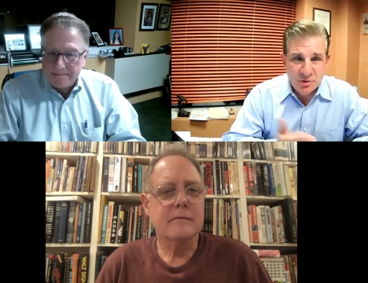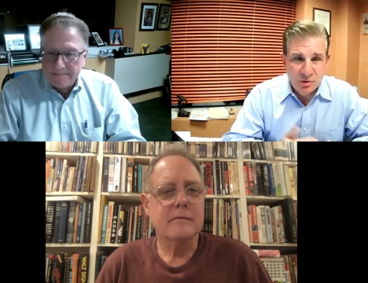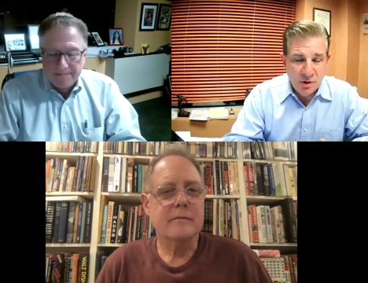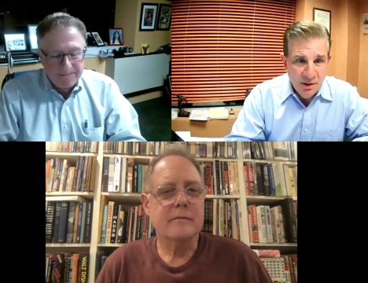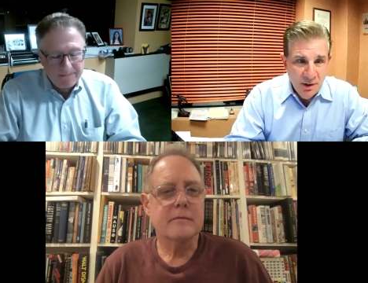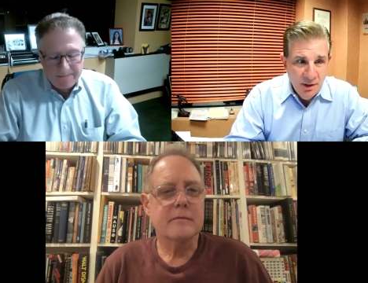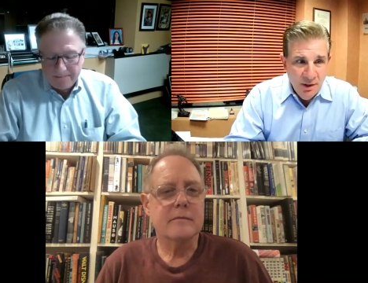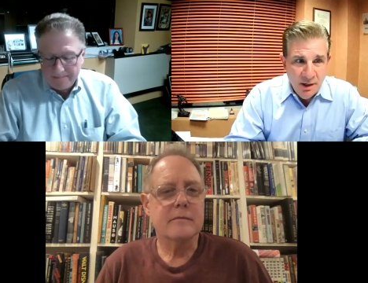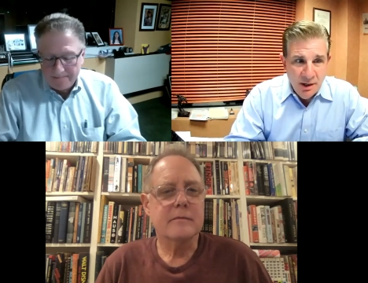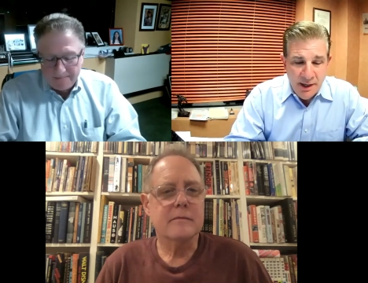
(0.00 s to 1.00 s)
Speaker 1: or
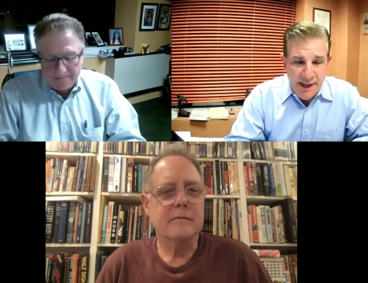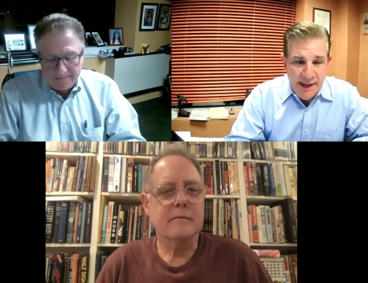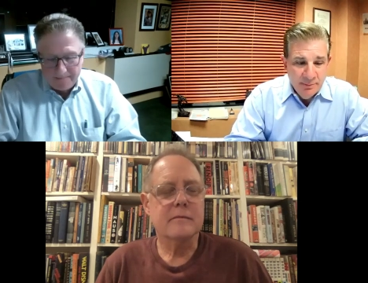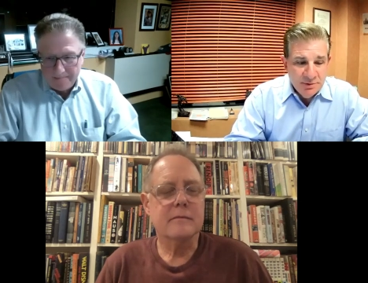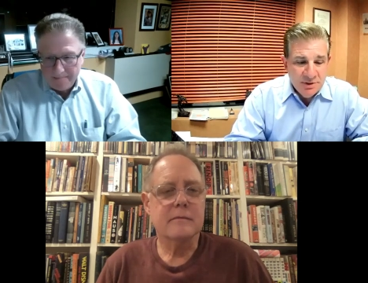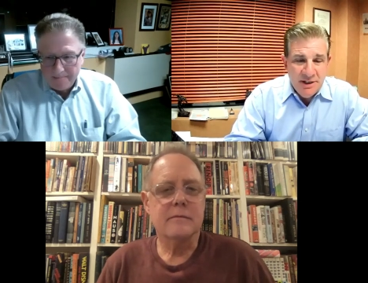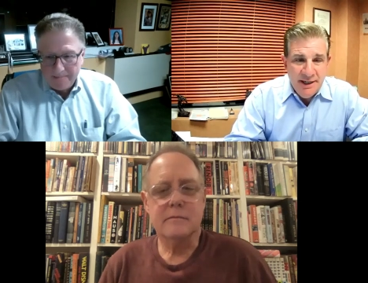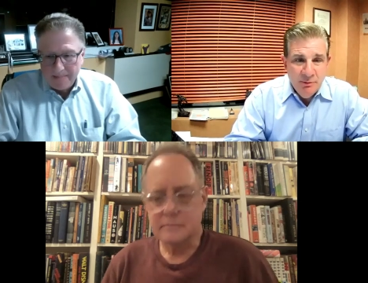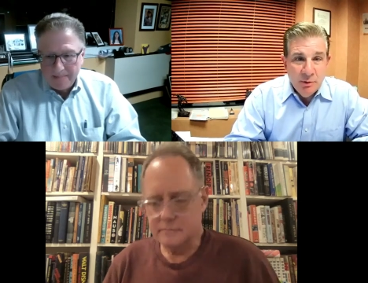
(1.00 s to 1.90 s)
uh, AMC.